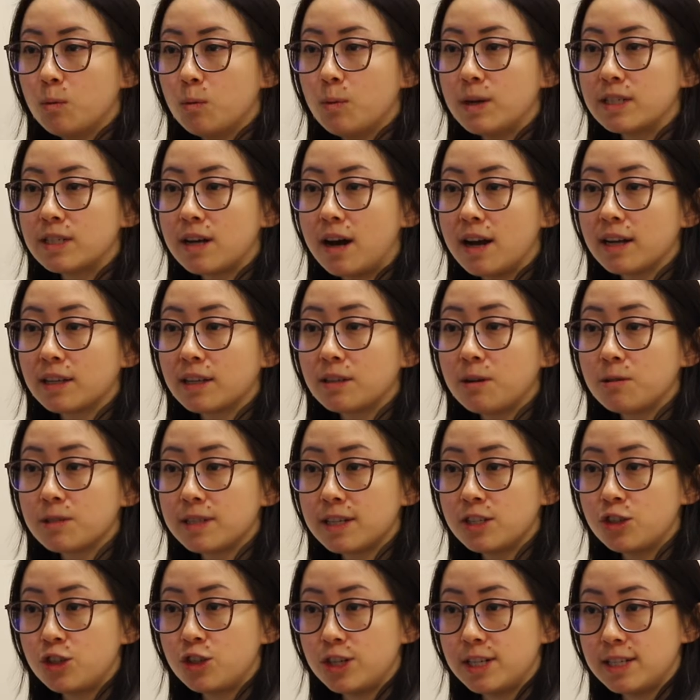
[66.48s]
When
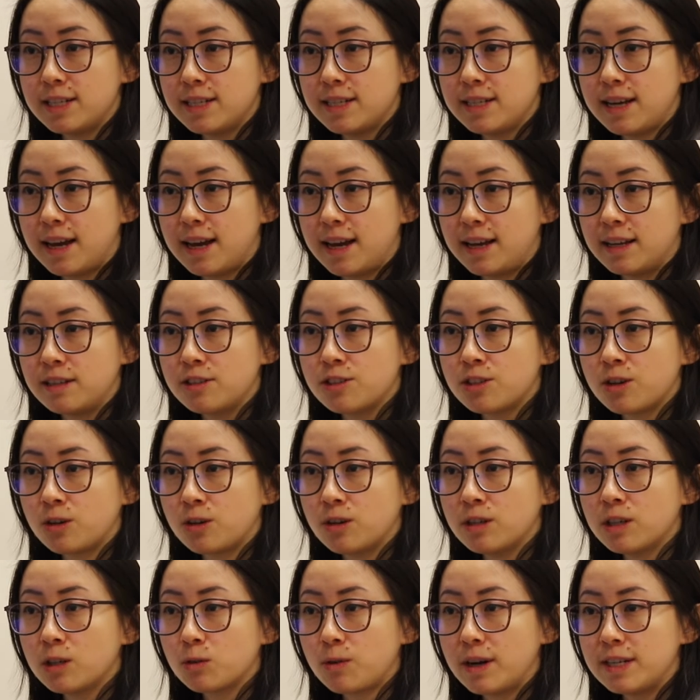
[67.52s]
diagnosing GCA,
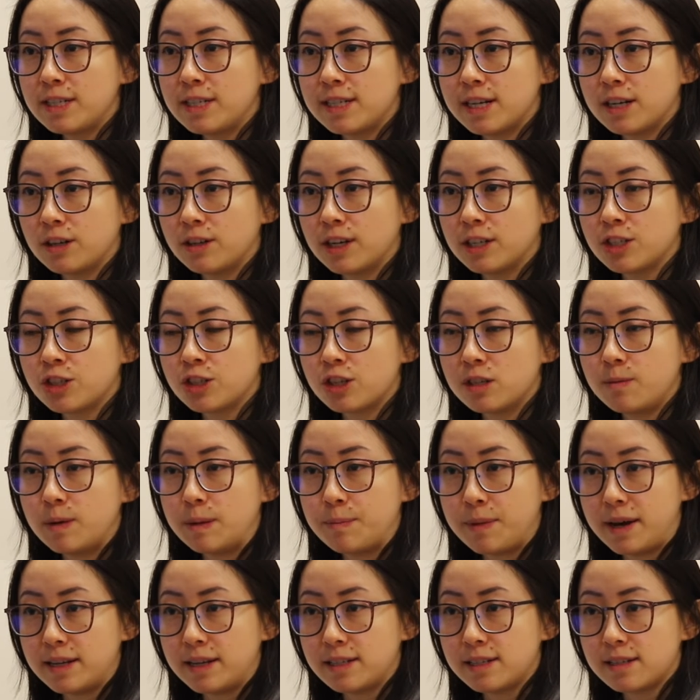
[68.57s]
certain criteria should
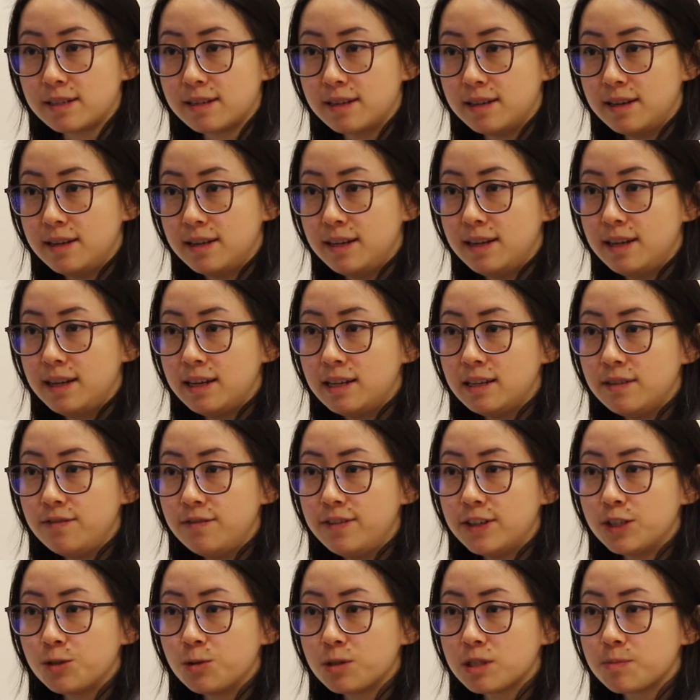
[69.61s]
be met.
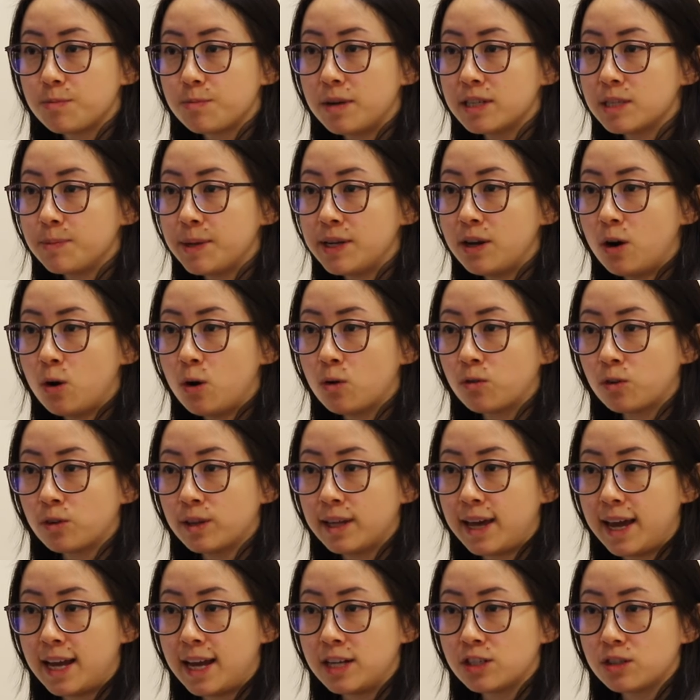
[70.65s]
Individuals must be over
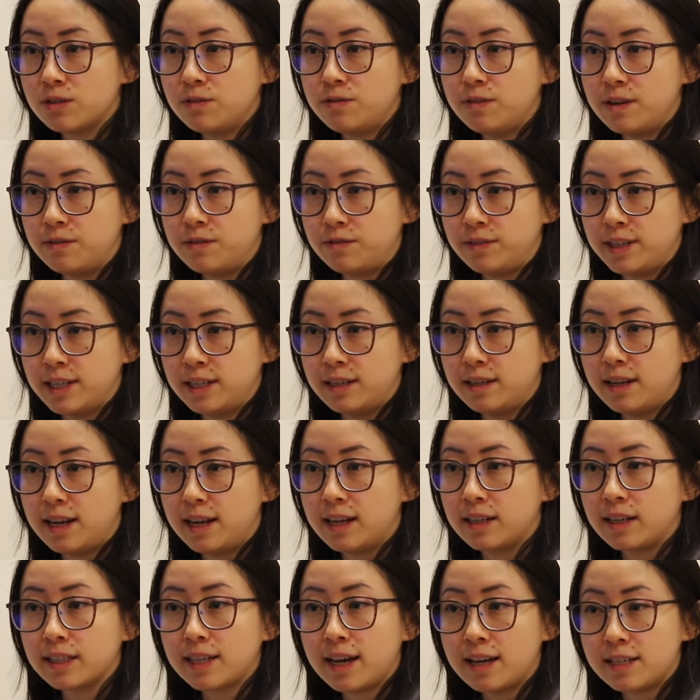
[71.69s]
the age of 50
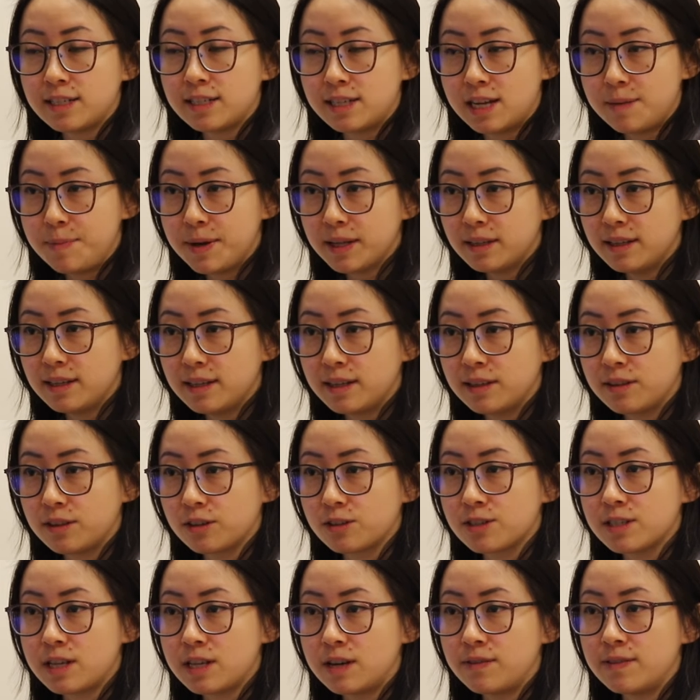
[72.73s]
and again typically in their
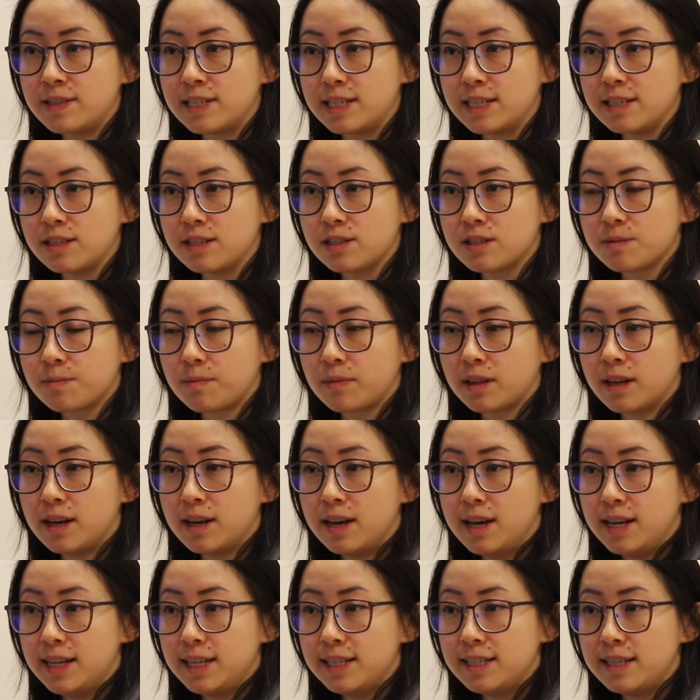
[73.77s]
70s.
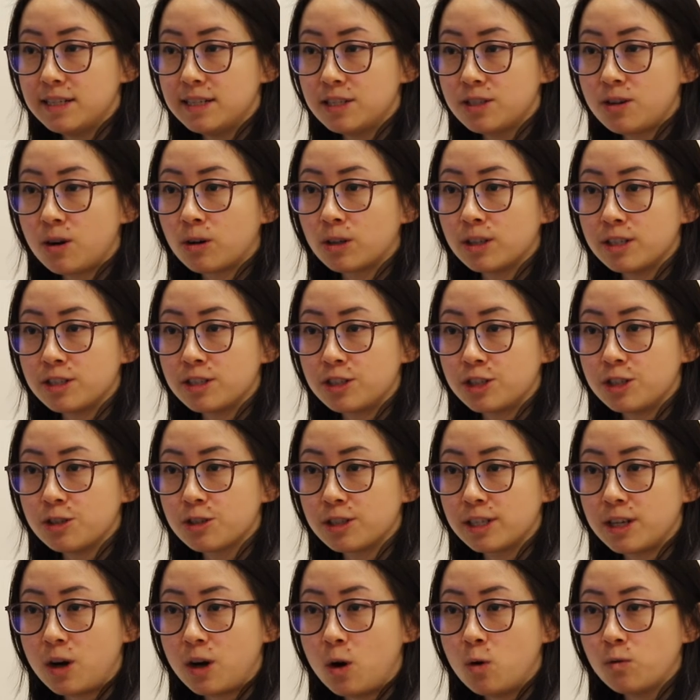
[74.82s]
ESR is
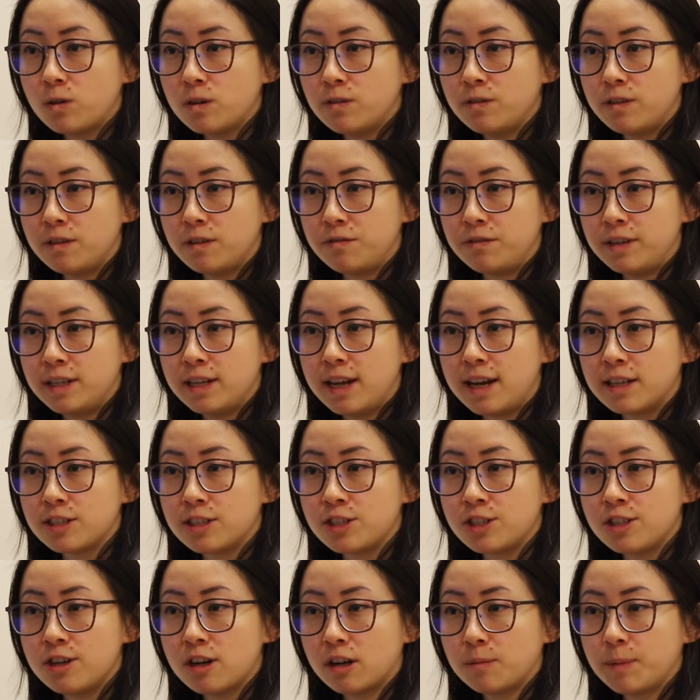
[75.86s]
usually over 50 and
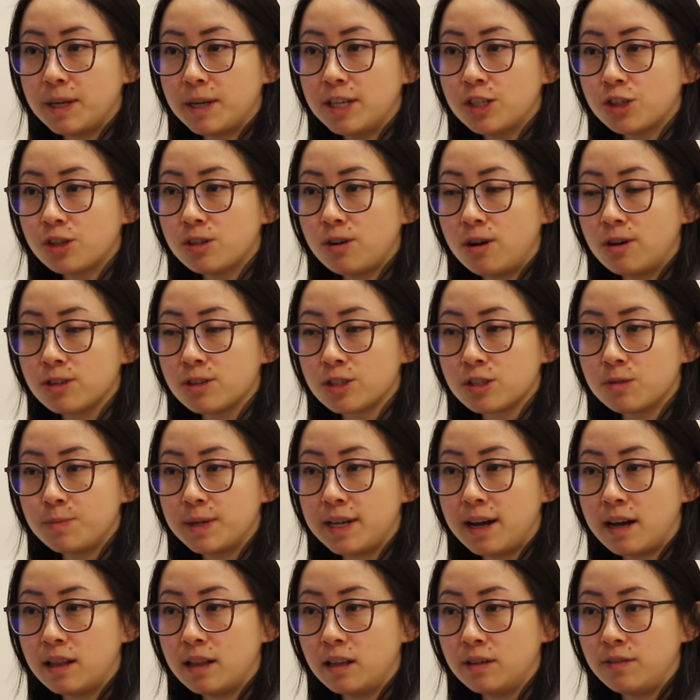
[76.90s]
CRP should also
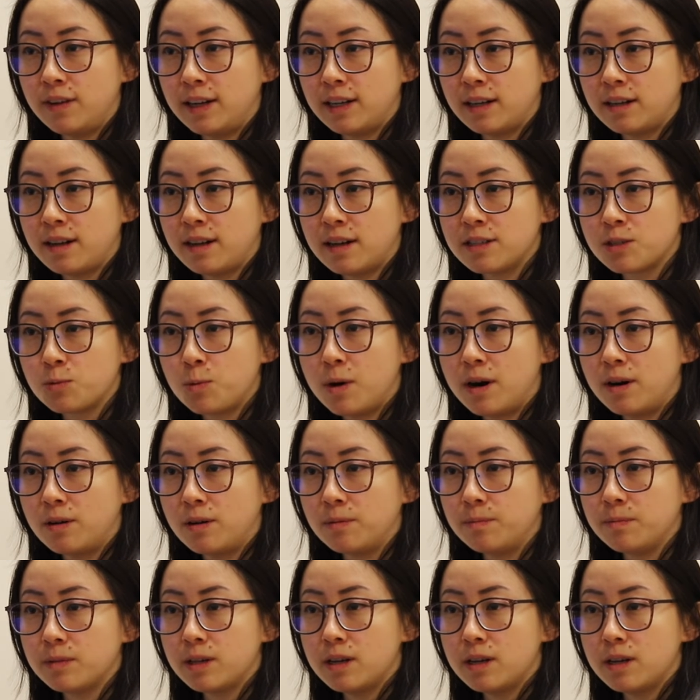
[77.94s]
be elevated as well.